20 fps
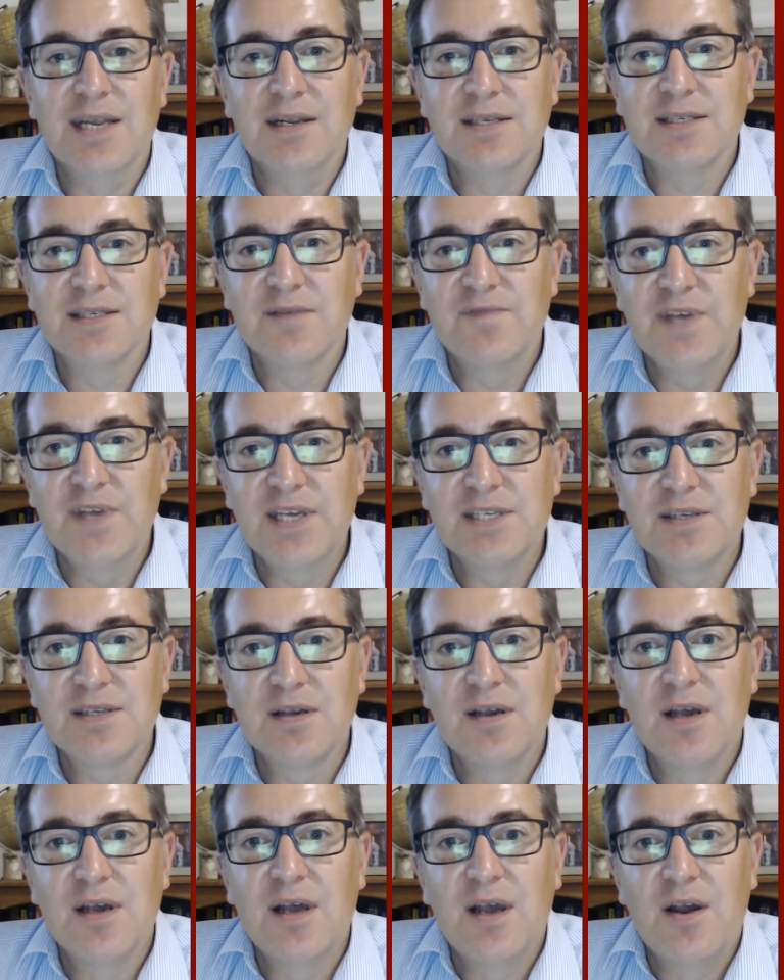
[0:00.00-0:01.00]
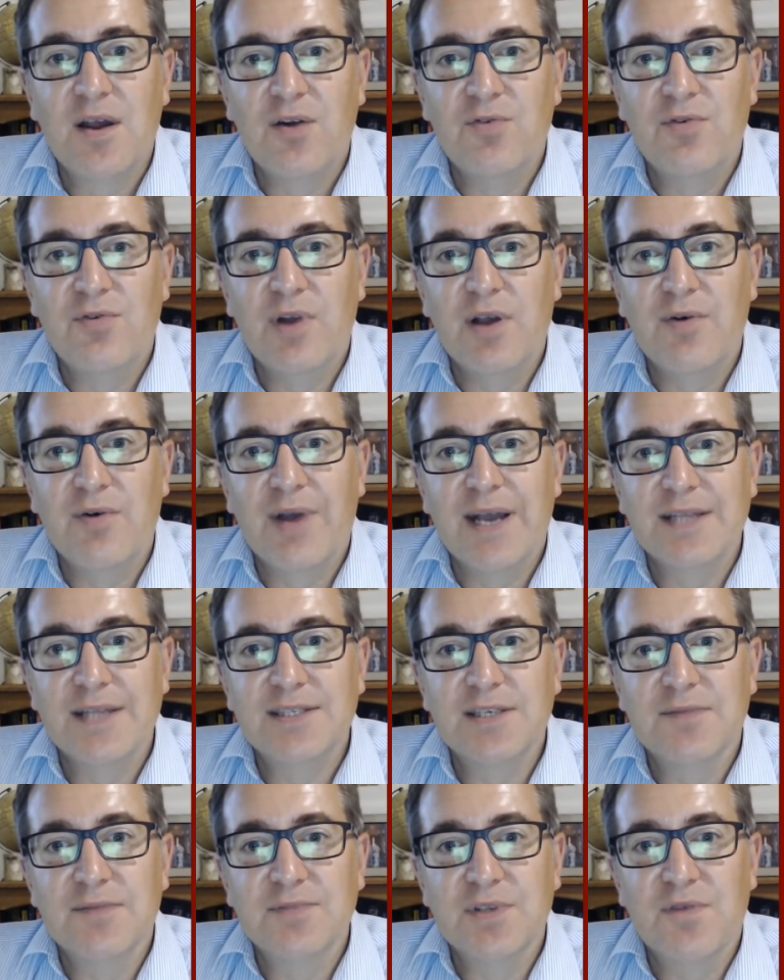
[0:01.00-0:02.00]
So this row adds
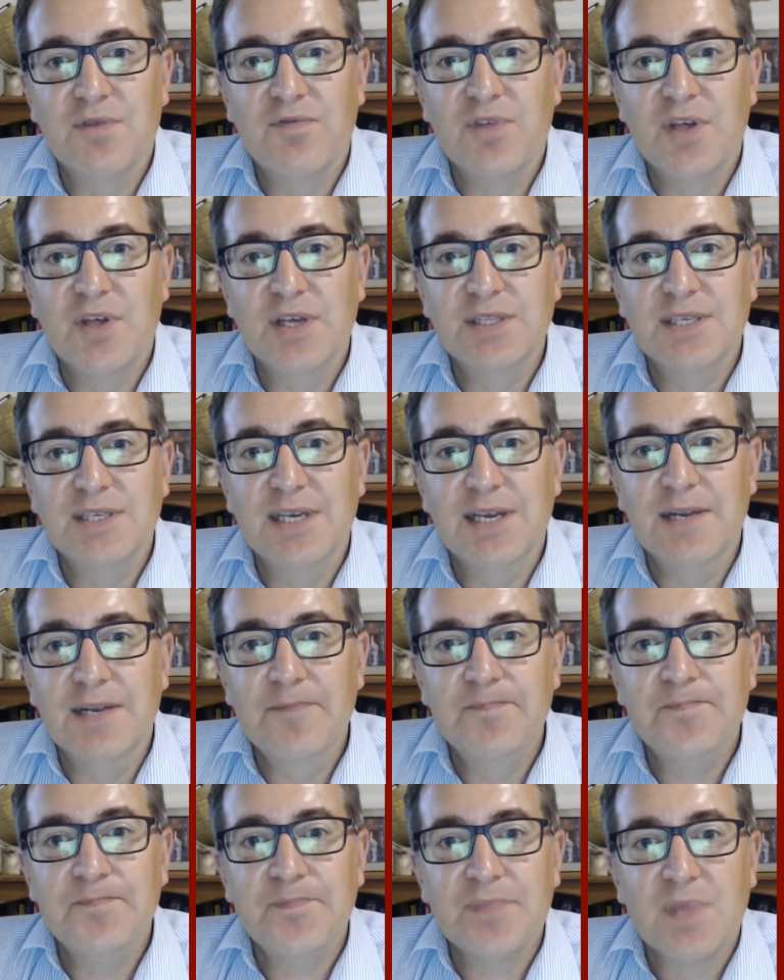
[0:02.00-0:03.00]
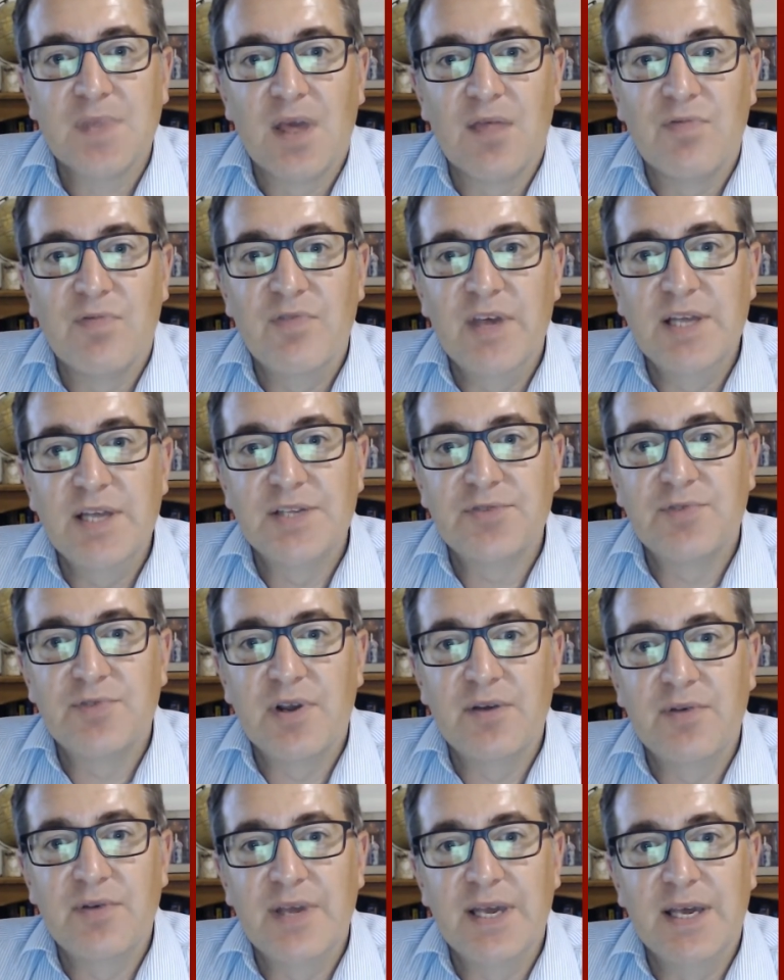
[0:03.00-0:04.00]
up to 13. This row
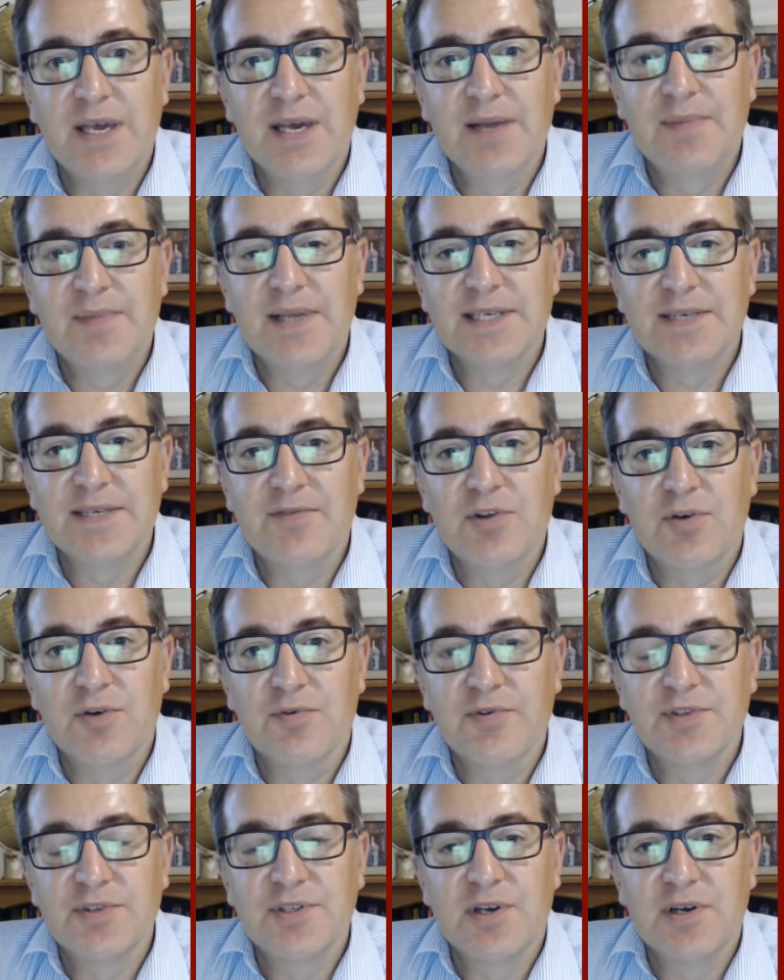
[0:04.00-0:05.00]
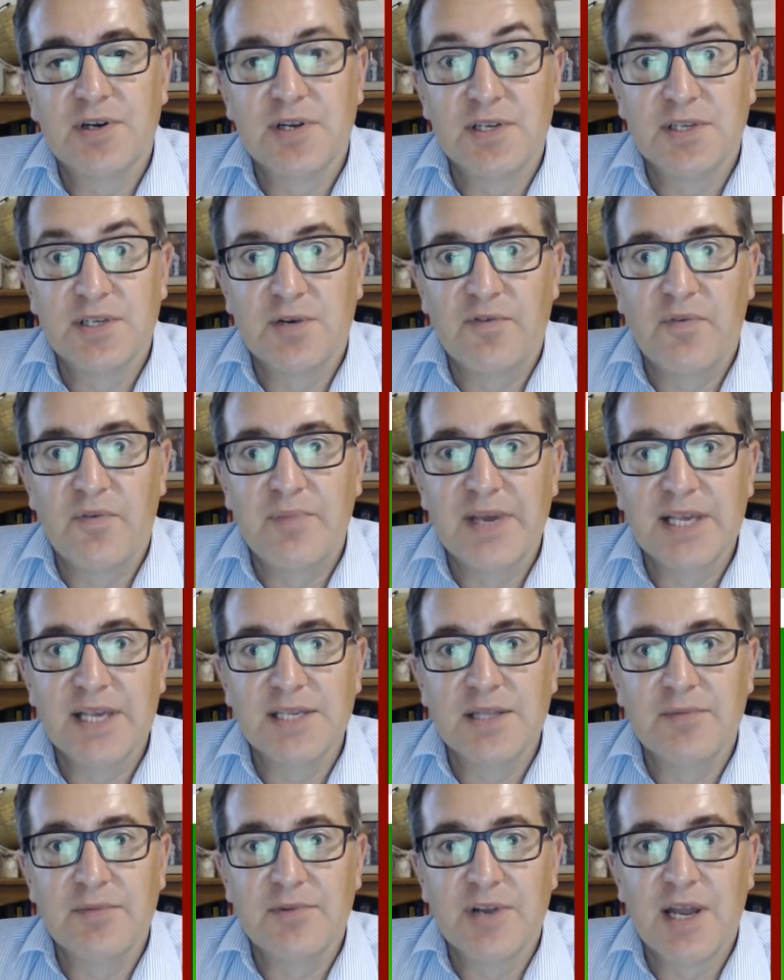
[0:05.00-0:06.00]
here, let's have a look. We're starting to start with the biggest
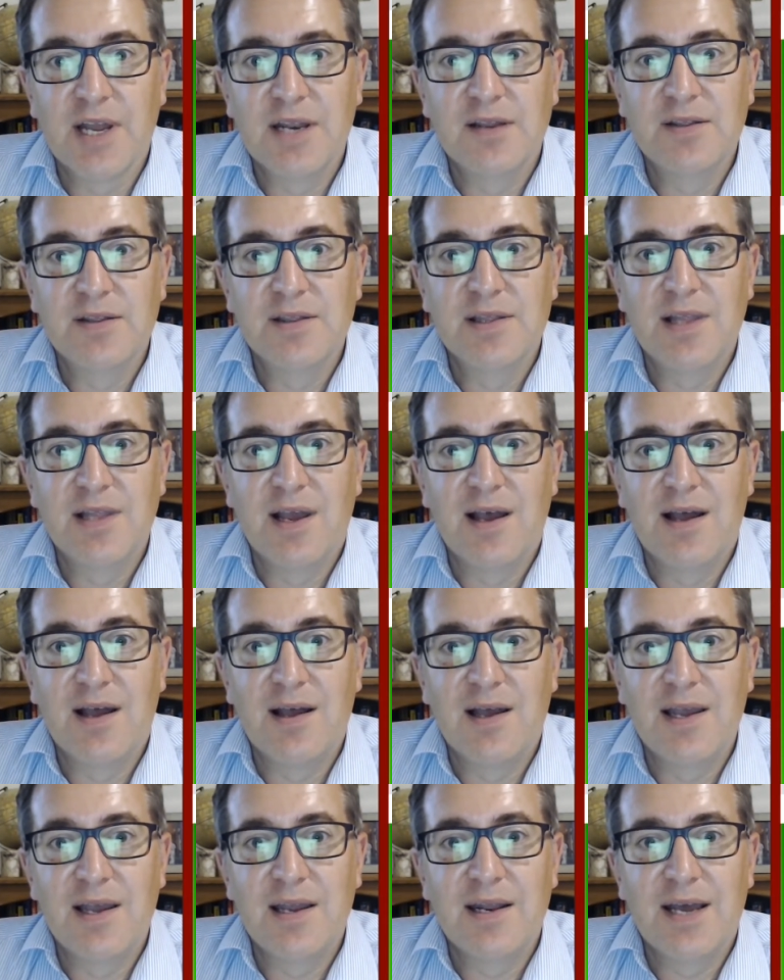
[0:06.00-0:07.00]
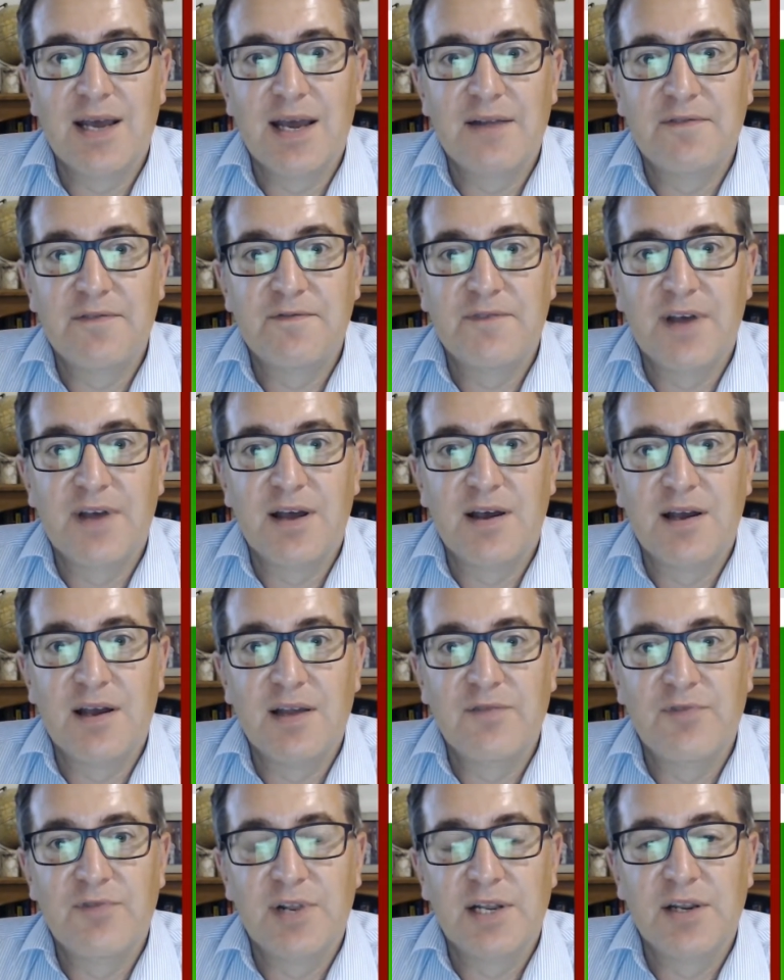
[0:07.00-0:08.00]
number again. 9 add 5.
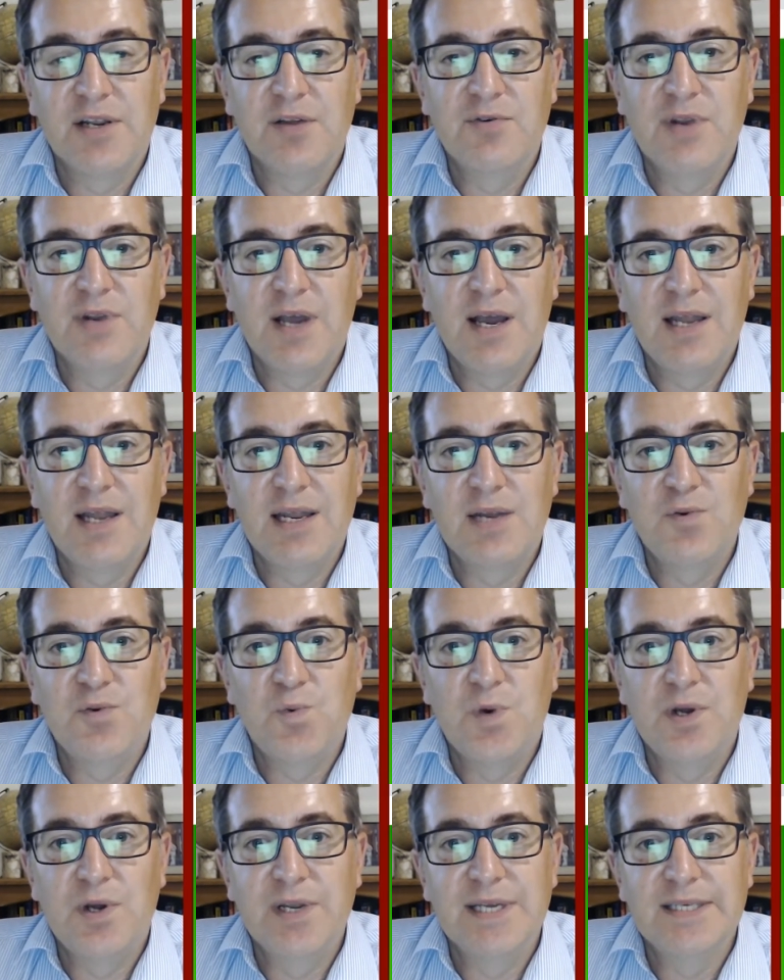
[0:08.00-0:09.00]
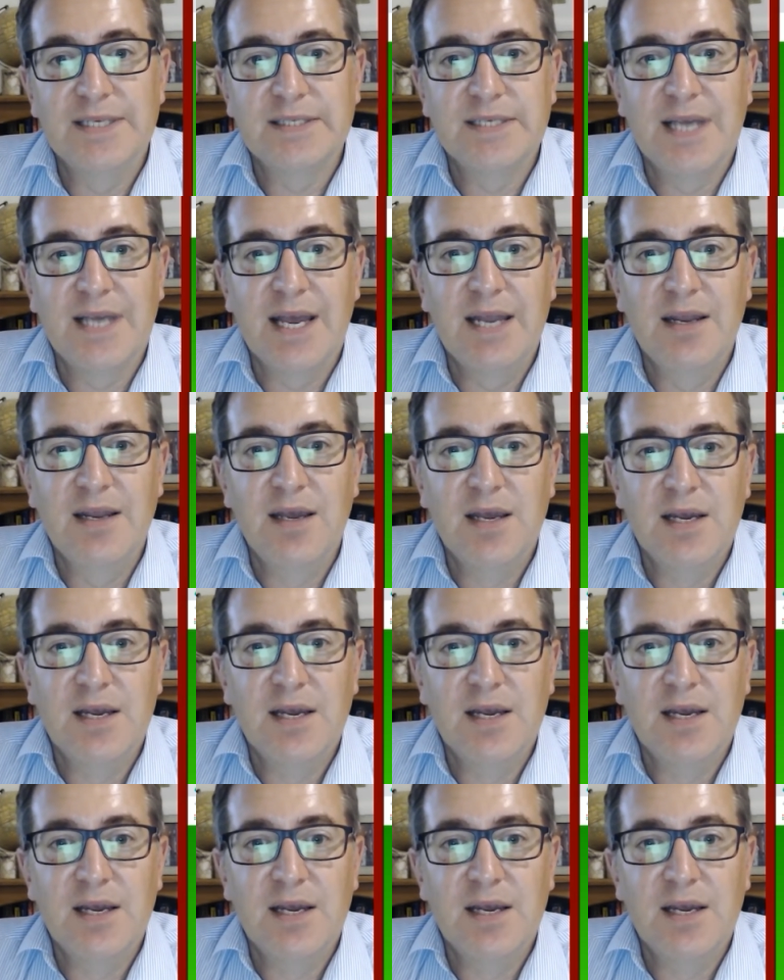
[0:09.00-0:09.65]
Well, I know 9 add 1 is 10.